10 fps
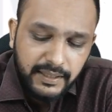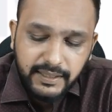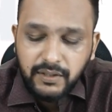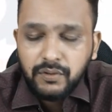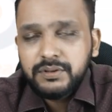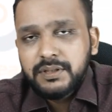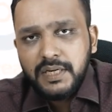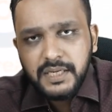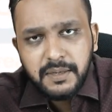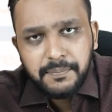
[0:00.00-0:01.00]

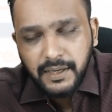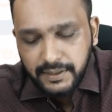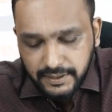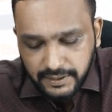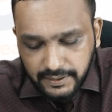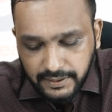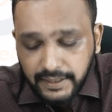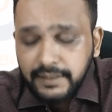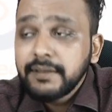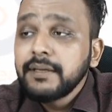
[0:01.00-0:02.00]
deoxygenated blood,
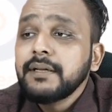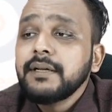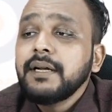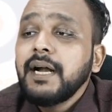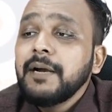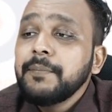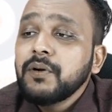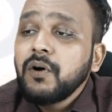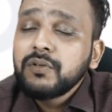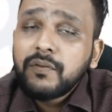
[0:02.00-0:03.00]
right? And
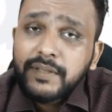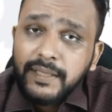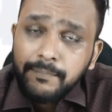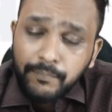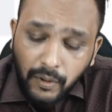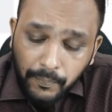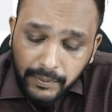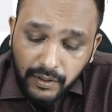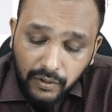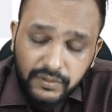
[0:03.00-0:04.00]
because of the
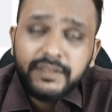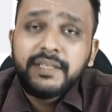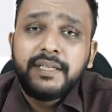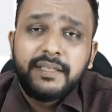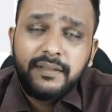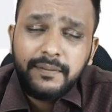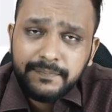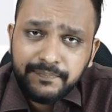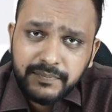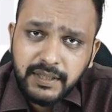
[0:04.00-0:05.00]
improper oxygenation,
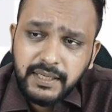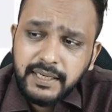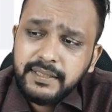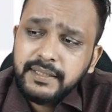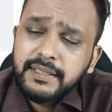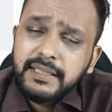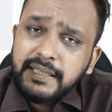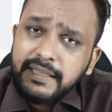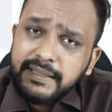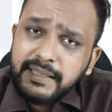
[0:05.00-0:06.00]
right,
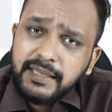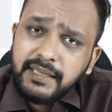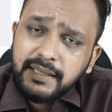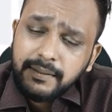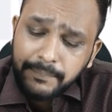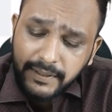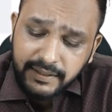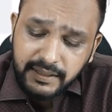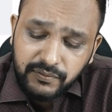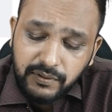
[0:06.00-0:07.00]
the
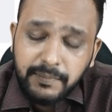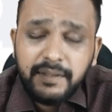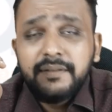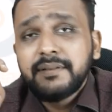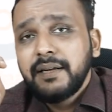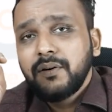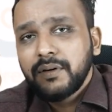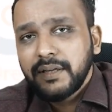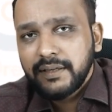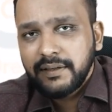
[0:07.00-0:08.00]
patients will be
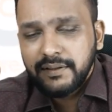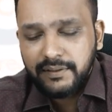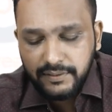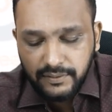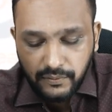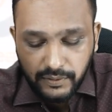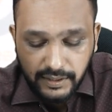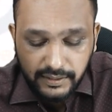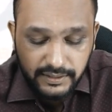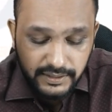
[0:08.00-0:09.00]
cyanotic.
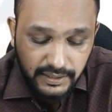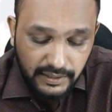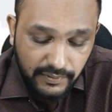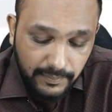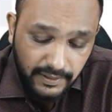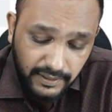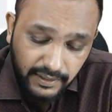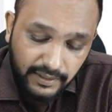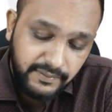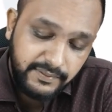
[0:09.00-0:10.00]
Okay, the children will be
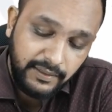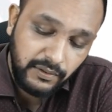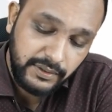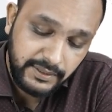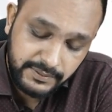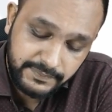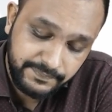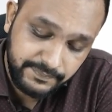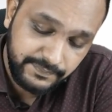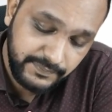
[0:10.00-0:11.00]
cyanotic,
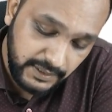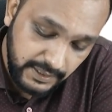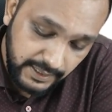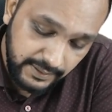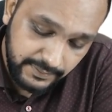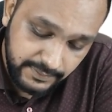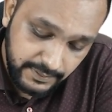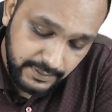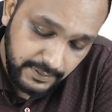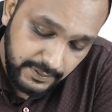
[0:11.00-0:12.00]
right?
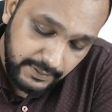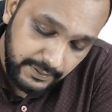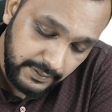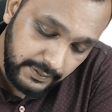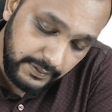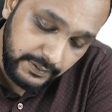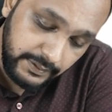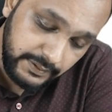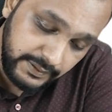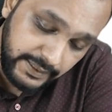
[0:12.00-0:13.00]

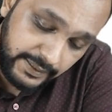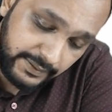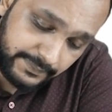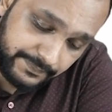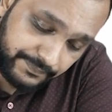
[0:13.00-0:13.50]
Then